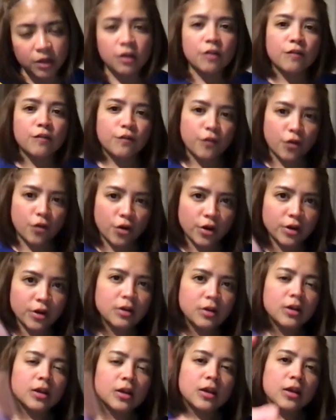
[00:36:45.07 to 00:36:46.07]
for
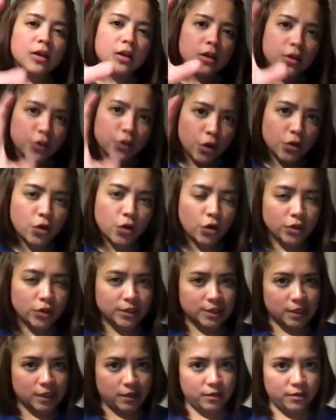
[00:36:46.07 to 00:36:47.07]
your
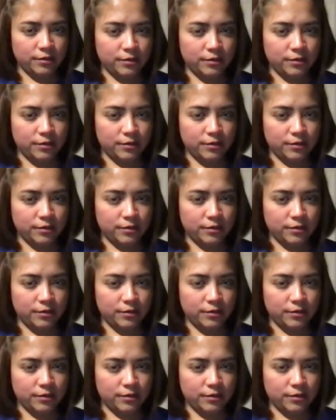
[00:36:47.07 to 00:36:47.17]
content.